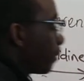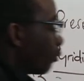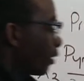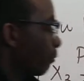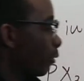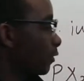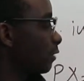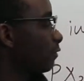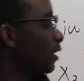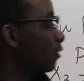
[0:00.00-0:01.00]
with a
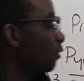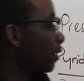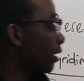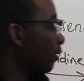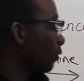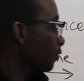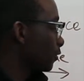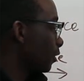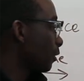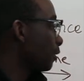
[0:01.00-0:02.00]
positive charge on the
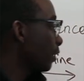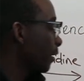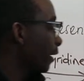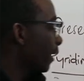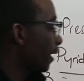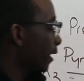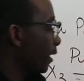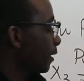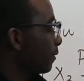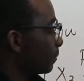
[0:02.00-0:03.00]
oxygen.
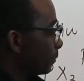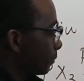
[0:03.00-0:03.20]
Again,